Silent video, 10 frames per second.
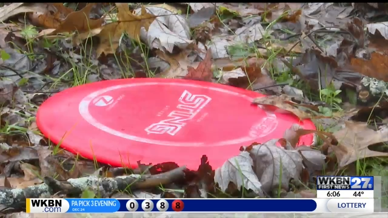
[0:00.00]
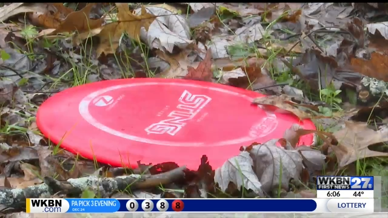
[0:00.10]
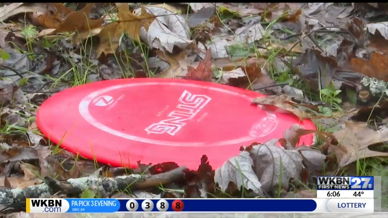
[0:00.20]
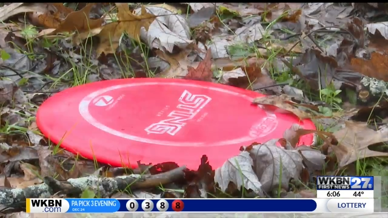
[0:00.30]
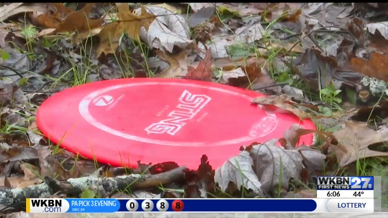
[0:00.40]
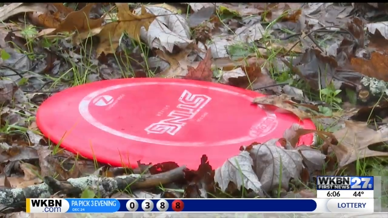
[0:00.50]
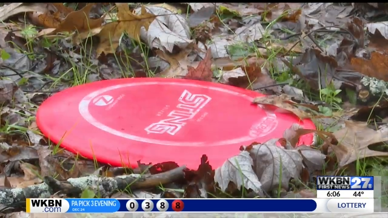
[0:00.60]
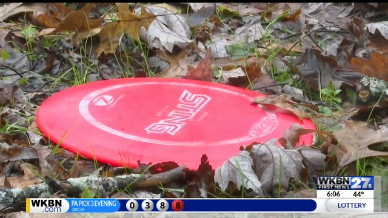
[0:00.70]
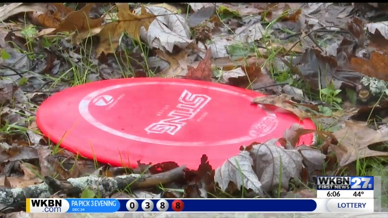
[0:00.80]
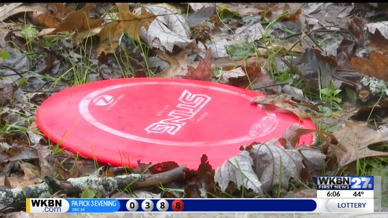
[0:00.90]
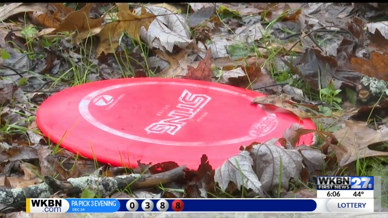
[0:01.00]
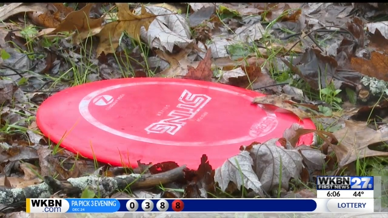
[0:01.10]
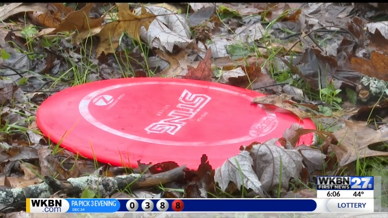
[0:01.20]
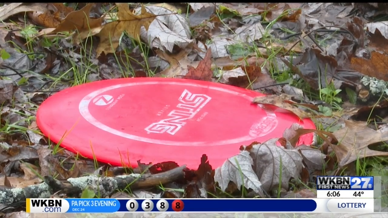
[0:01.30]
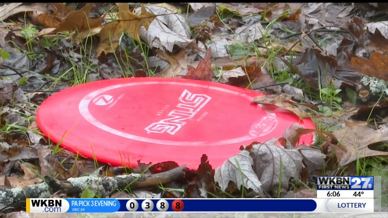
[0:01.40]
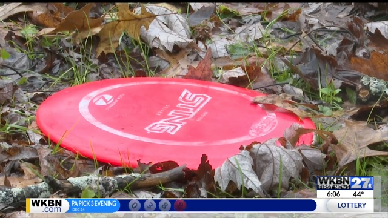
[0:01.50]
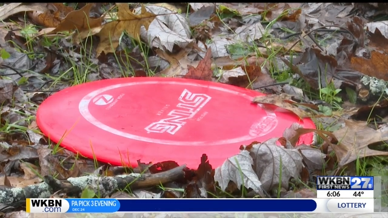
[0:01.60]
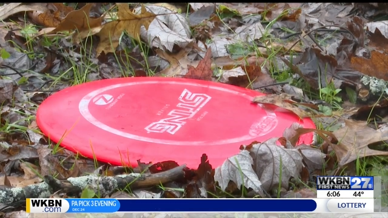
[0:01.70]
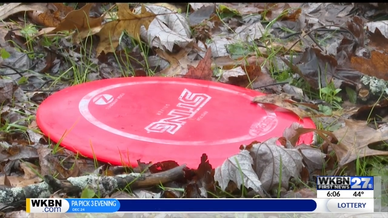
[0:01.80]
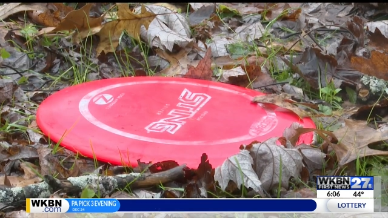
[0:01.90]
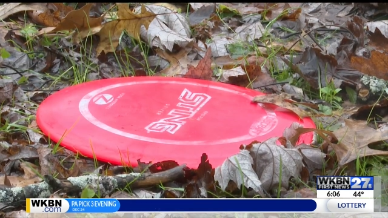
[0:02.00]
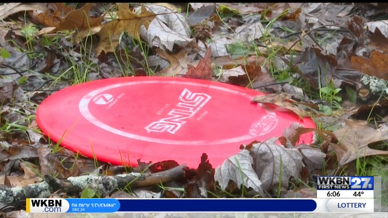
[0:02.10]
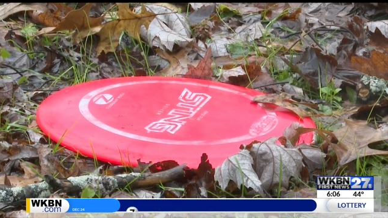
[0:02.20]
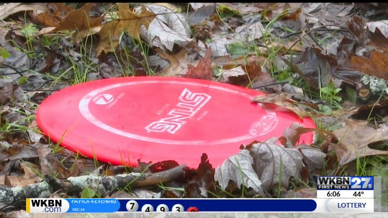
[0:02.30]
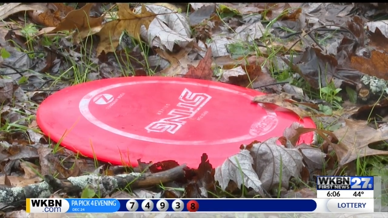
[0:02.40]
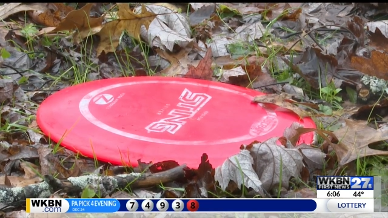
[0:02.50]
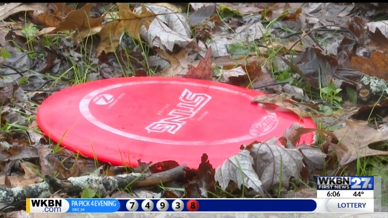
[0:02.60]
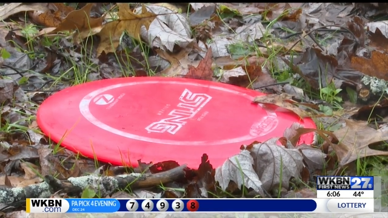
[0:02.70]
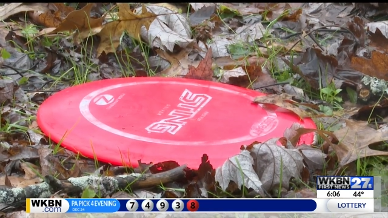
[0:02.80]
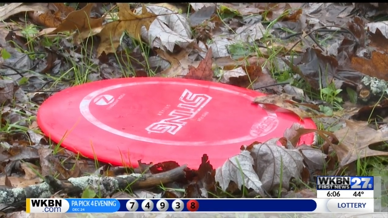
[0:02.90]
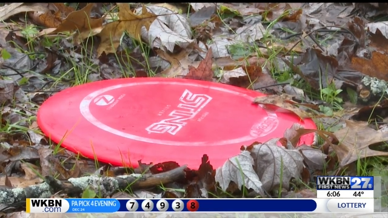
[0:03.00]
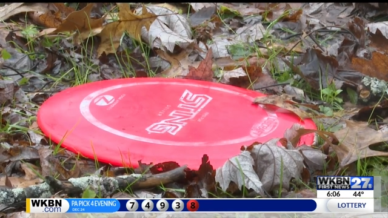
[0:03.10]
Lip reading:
No face is visible, so there are no lips to read.